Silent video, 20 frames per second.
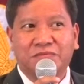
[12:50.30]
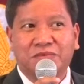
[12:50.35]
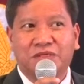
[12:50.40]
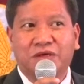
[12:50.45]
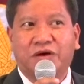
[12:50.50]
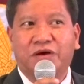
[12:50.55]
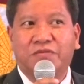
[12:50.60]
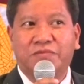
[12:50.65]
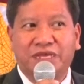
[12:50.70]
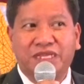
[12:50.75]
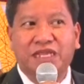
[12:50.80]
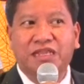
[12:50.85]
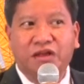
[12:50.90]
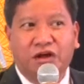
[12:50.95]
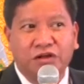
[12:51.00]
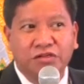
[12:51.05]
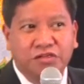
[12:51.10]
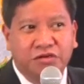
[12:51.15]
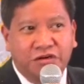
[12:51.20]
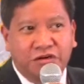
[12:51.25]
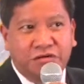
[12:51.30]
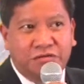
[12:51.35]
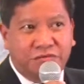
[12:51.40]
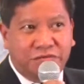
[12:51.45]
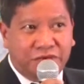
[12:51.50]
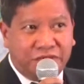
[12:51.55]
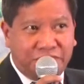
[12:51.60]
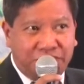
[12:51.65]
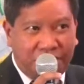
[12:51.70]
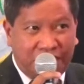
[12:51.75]
So, but it
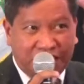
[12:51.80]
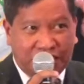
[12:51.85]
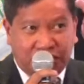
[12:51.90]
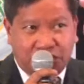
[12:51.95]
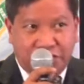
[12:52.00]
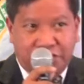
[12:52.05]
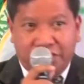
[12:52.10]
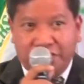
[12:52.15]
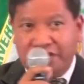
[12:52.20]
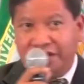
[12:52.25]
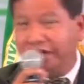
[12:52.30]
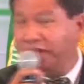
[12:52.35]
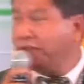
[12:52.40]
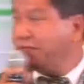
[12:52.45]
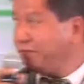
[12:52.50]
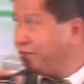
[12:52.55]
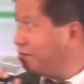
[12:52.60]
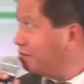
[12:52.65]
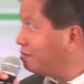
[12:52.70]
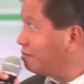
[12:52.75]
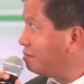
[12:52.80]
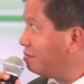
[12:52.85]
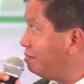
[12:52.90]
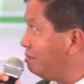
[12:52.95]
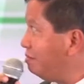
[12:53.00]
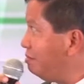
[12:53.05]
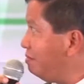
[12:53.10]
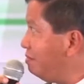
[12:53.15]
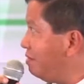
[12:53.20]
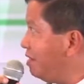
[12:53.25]
also makes you
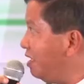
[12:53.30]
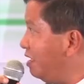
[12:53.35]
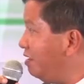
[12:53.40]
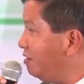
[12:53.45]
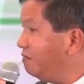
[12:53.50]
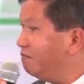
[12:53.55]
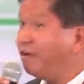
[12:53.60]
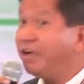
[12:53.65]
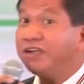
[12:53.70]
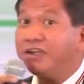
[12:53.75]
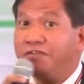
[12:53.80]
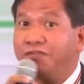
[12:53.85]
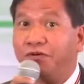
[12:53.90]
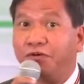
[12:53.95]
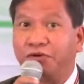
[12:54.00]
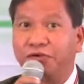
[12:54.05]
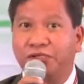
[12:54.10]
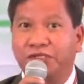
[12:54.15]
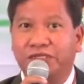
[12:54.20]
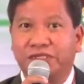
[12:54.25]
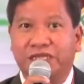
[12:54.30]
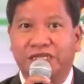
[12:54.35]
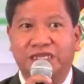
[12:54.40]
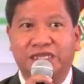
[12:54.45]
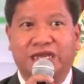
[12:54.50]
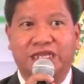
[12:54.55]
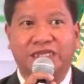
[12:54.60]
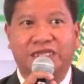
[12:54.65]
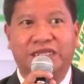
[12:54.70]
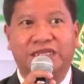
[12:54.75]
very focused in
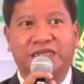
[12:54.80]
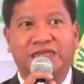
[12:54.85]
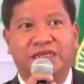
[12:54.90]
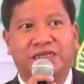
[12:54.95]
that